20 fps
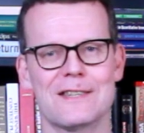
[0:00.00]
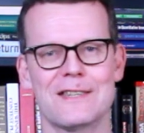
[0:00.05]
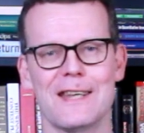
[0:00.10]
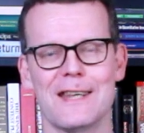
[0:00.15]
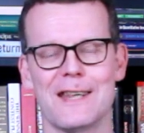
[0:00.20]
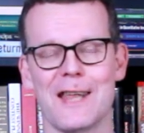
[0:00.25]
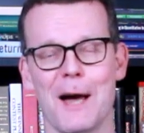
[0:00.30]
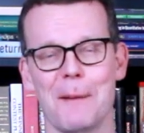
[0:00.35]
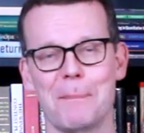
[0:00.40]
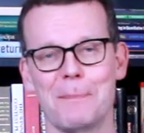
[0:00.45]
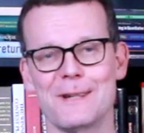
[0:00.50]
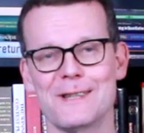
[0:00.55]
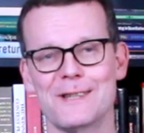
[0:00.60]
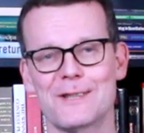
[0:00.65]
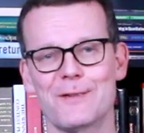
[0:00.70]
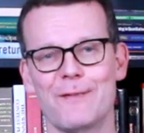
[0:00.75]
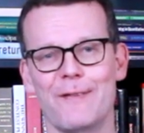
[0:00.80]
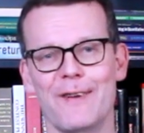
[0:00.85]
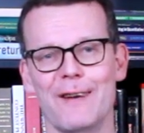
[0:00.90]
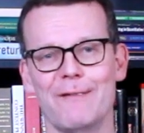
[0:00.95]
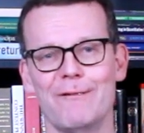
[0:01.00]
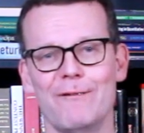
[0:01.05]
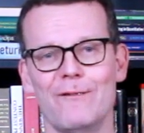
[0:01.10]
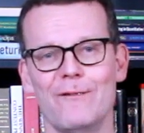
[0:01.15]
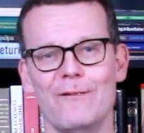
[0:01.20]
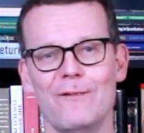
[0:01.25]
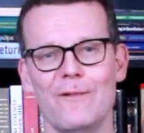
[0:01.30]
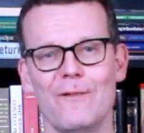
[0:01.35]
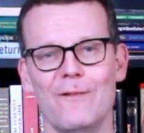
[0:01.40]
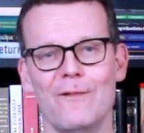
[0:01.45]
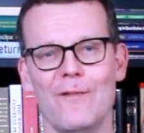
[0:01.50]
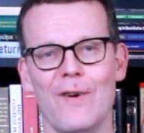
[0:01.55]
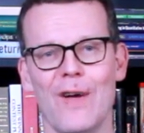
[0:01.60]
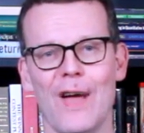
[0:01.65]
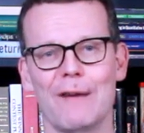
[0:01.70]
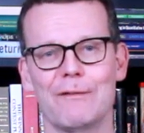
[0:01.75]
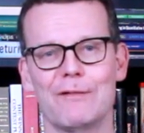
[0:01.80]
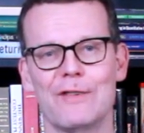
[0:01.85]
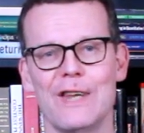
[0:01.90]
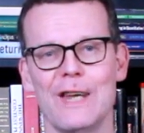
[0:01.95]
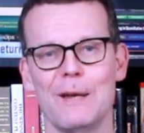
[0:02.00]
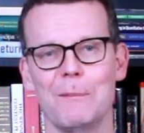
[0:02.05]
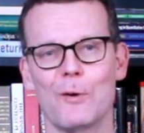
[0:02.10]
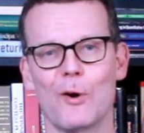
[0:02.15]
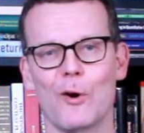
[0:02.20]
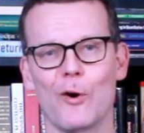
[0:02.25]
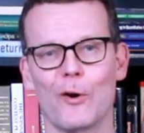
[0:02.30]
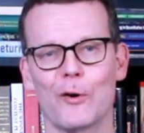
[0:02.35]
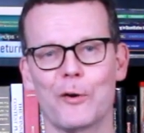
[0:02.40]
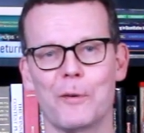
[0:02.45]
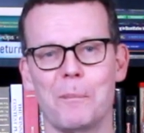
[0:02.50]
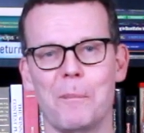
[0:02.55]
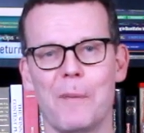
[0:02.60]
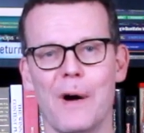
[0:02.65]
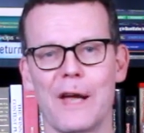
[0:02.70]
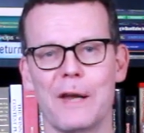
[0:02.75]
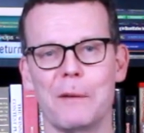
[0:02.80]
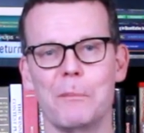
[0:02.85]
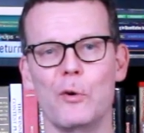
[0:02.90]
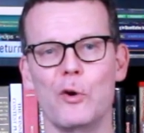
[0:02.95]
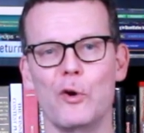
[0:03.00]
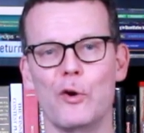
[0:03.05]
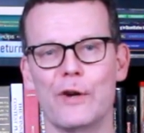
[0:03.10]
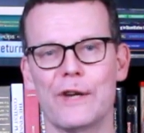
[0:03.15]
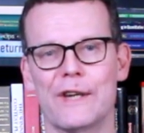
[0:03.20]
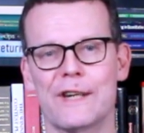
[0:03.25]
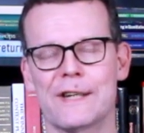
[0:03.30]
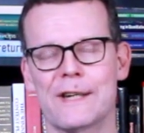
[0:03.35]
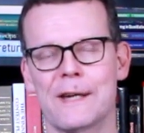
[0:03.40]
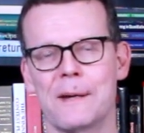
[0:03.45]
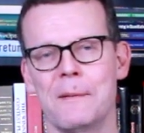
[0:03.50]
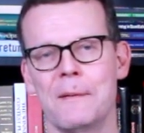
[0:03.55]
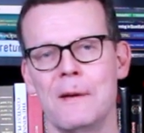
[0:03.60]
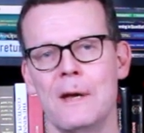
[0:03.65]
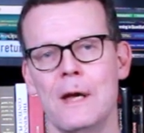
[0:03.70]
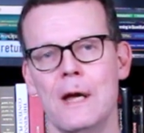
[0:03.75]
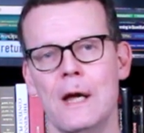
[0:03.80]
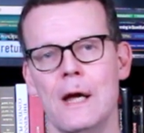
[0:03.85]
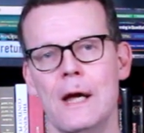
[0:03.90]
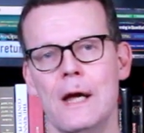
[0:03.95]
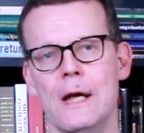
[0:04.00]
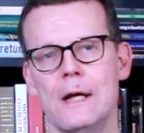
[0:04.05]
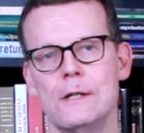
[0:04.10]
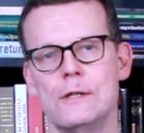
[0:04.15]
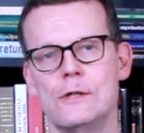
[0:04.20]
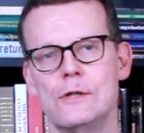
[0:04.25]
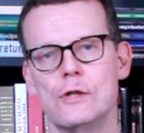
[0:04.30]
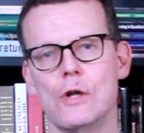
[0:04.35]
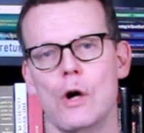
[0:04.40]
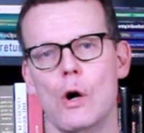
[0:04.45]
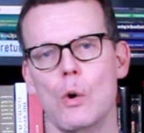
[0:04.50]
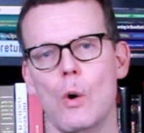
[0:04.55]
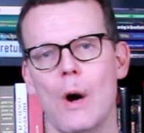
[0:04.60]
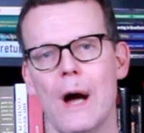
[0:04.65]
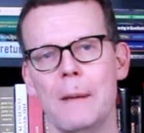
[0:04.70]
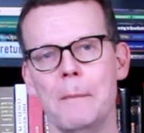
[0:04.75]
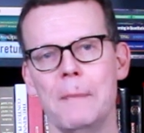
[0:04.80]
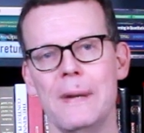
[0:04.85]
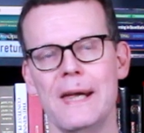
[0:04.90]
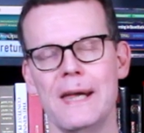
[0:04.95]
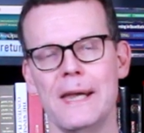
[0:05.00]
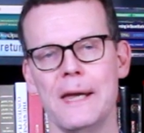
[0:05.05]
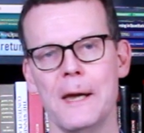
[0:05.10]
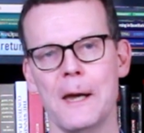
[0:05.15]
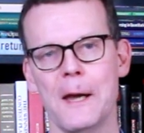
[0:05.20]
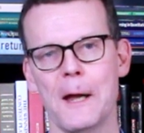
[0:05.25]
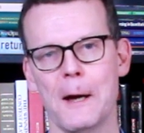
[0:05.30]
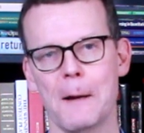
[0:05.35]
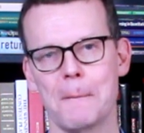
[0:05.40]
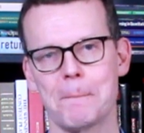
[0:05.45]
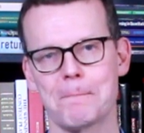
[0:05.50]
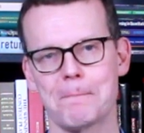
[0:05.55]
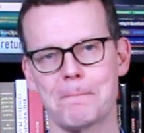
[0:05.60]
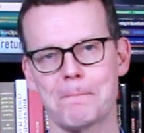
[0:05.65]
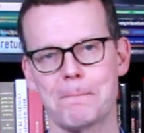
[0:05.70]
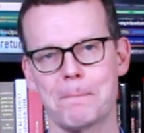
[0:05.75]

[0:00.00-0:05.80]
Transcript: it happens when they have a team called Bayern Munich. So I mean that